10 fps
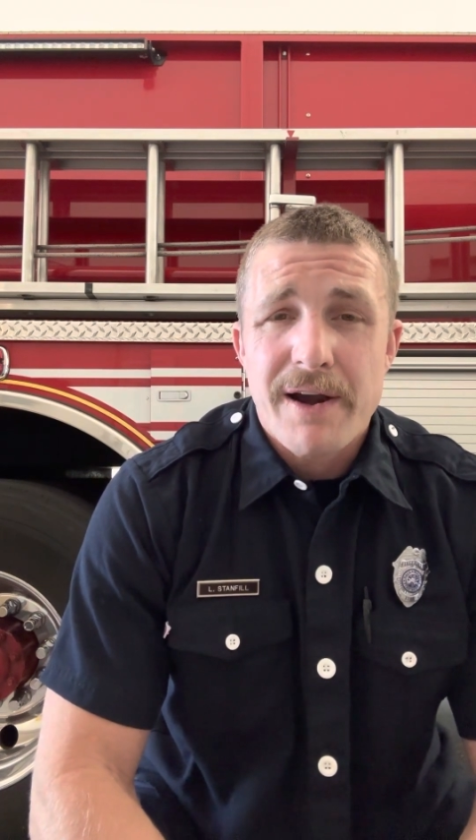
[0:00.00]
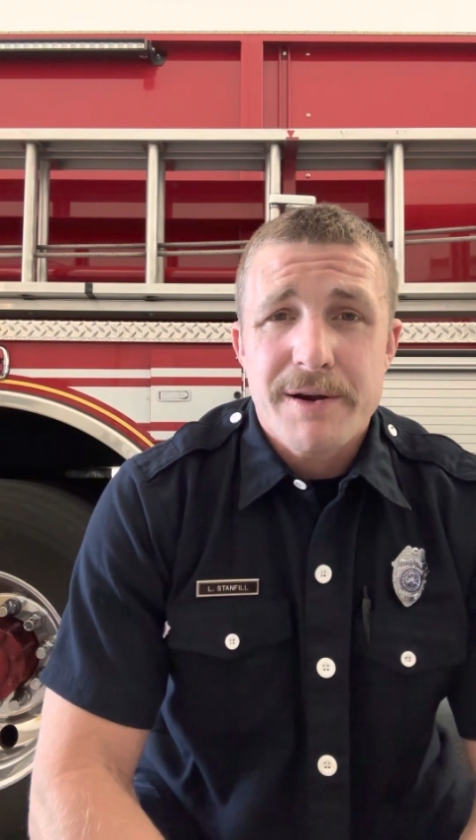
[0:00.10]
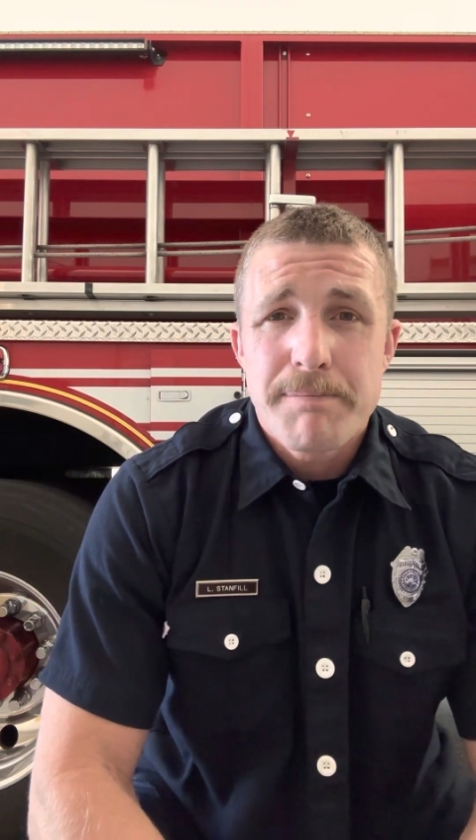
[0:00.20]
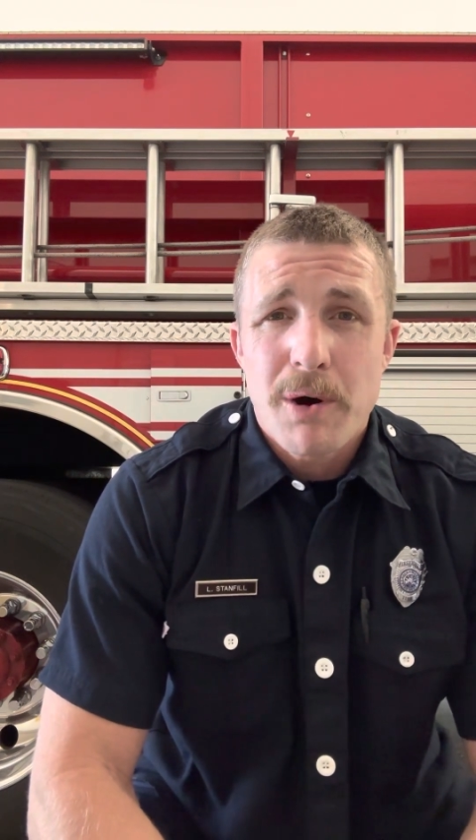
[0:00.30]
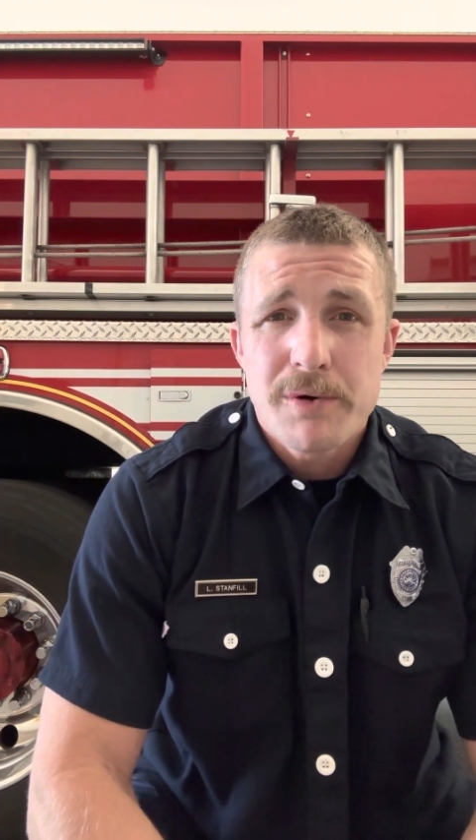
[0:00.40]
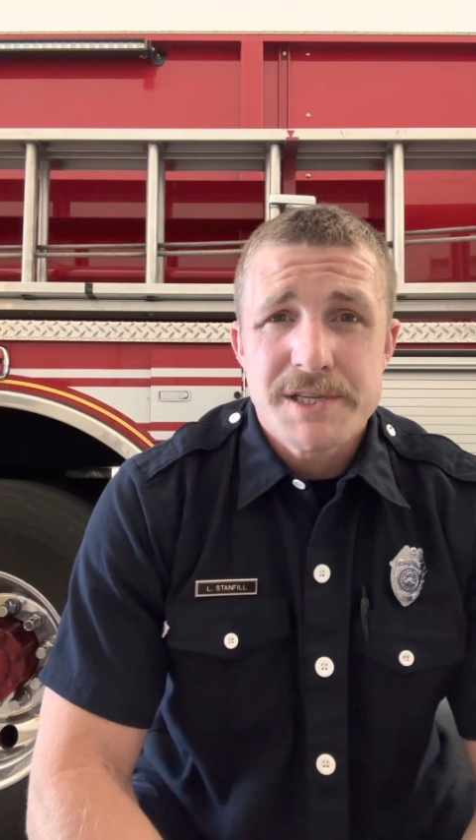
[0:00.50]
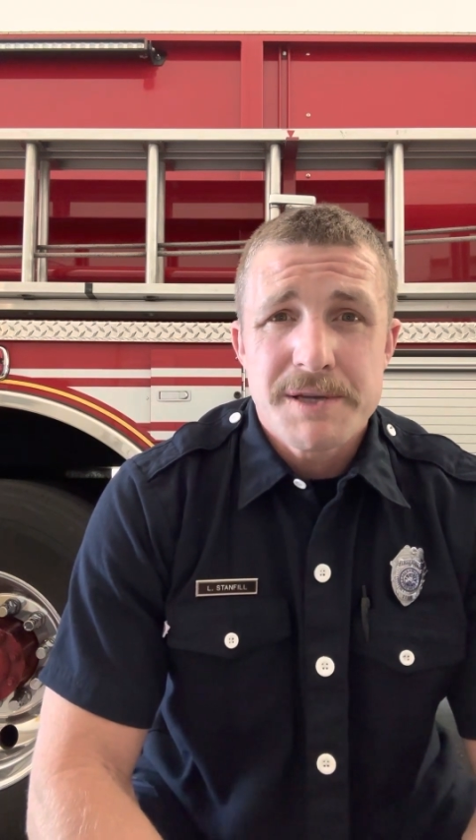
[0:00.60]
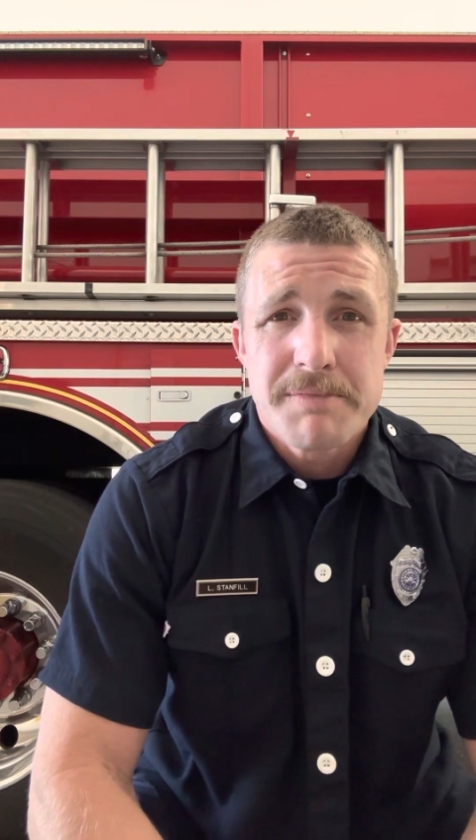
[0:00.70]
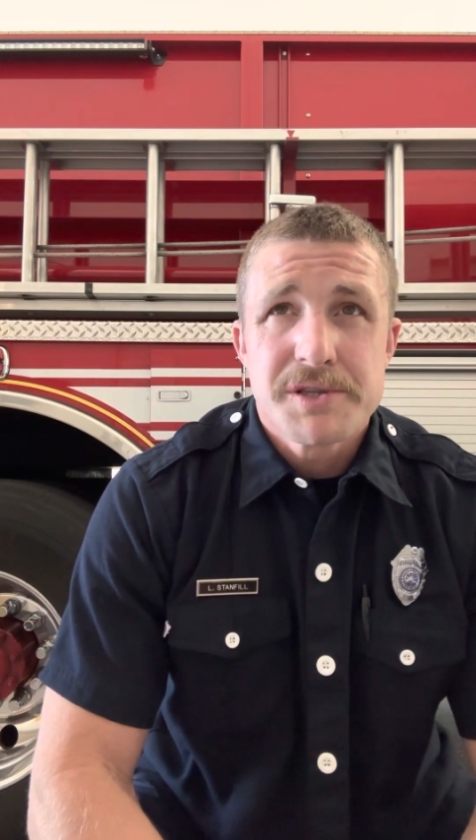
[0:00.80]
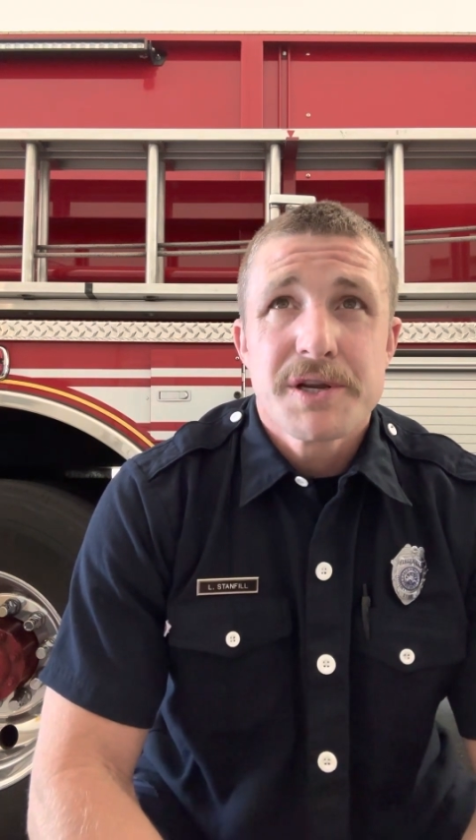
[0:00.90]
components
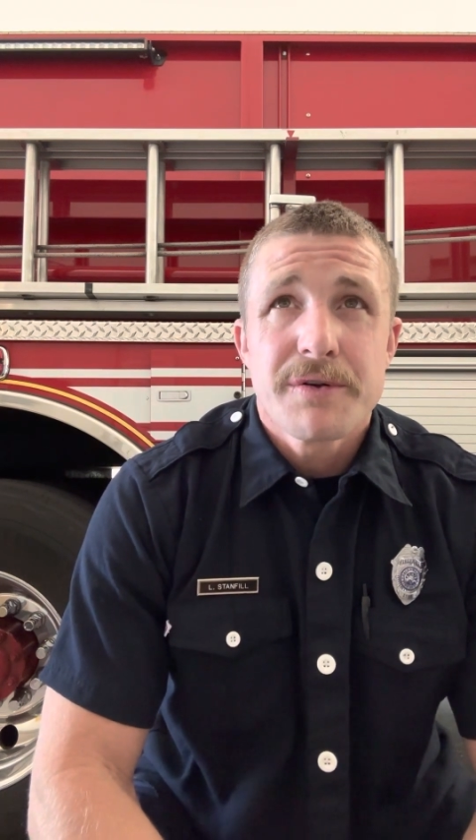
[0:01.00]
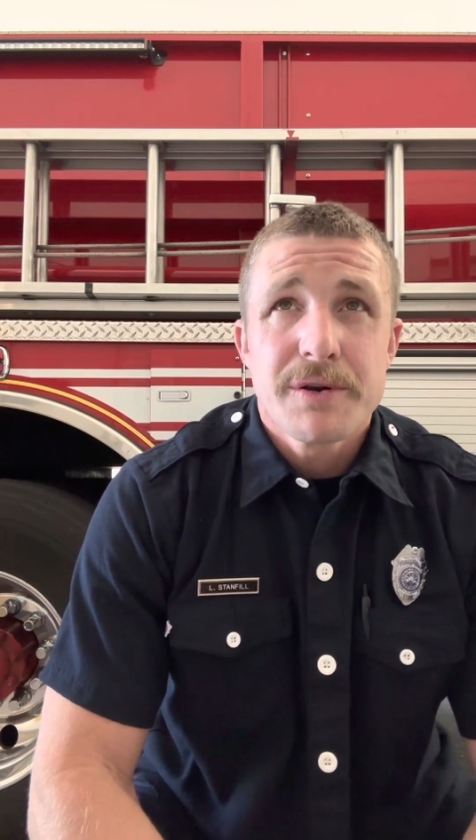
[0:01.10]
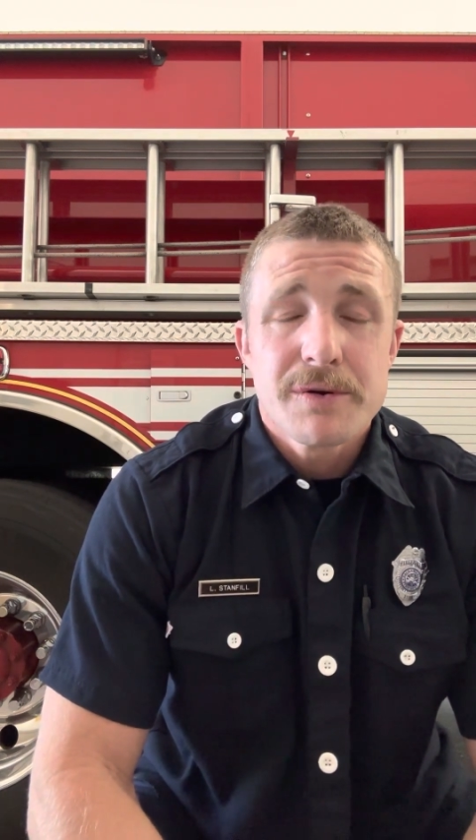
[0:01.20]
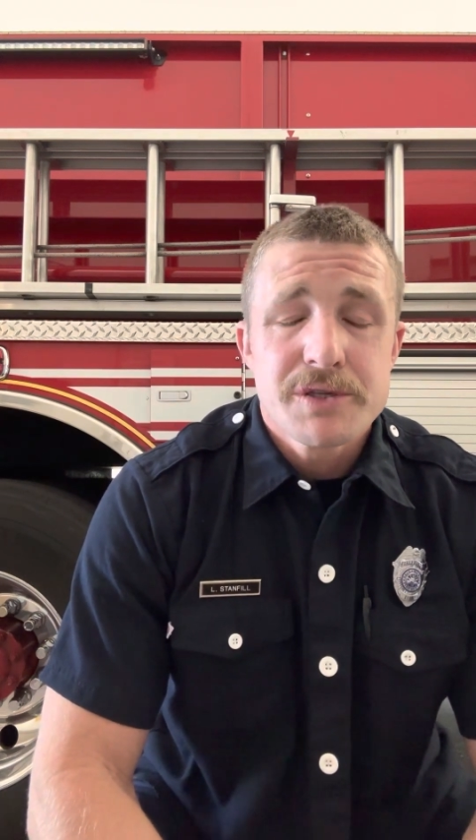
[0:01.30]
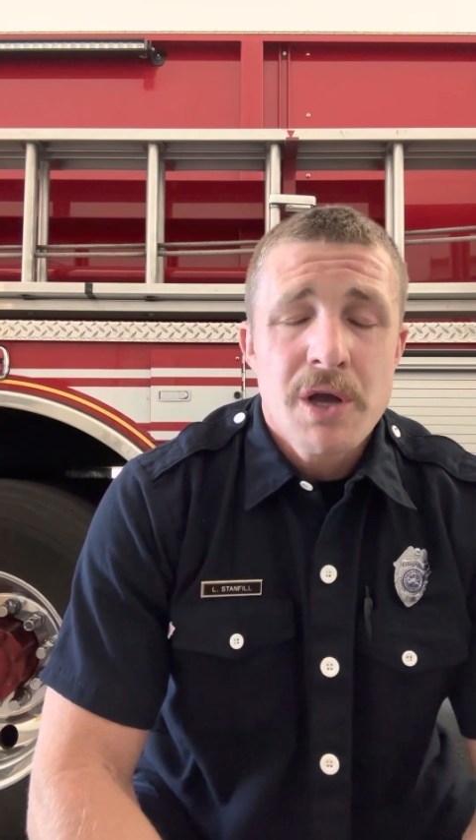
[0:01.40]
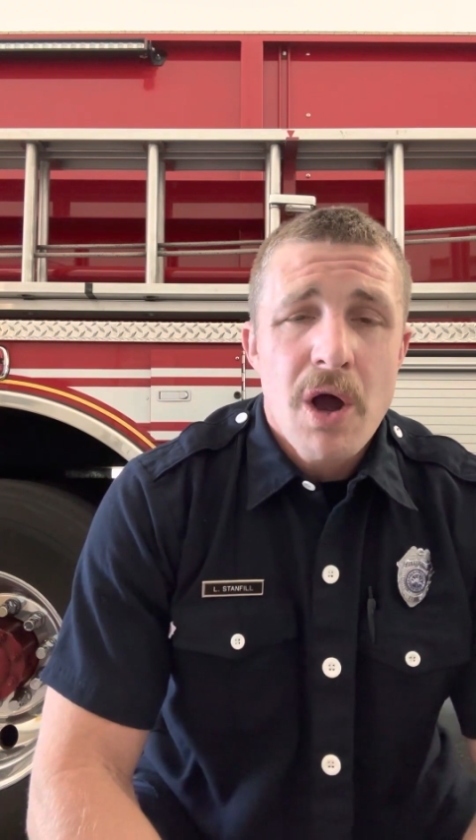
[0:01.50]
and materials